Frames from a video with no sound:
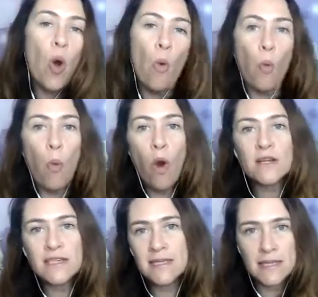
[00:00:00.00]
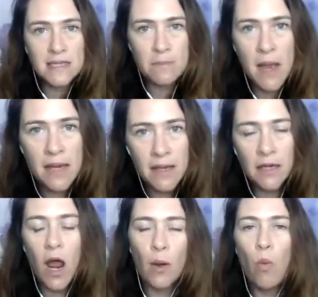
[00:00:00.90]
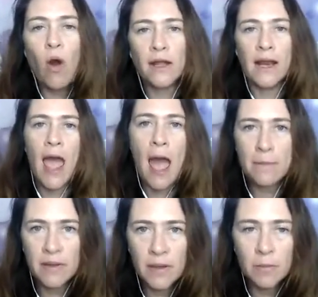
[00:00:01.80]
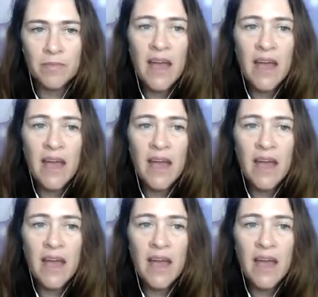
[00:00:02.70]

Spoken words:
what does this mean? Like, what can happen?